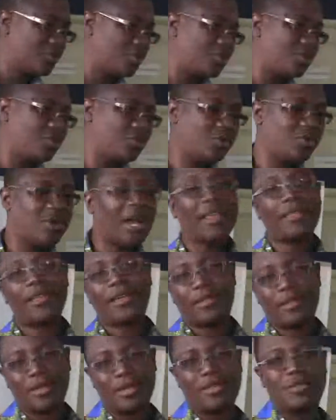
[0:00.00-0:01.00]
to other
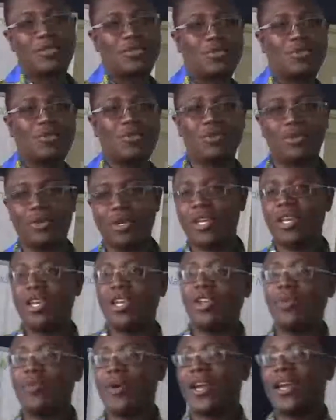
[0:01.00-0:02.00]
things. So
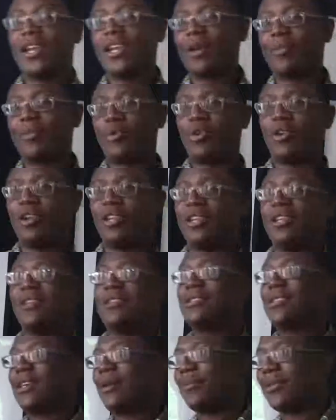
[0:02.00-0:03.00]
you might end up calling it
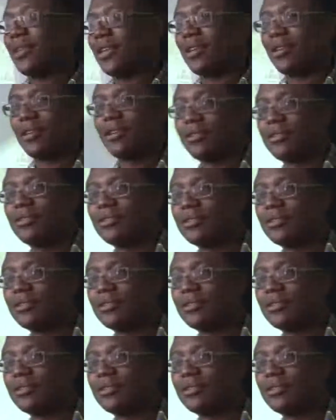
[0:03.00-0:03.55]
something,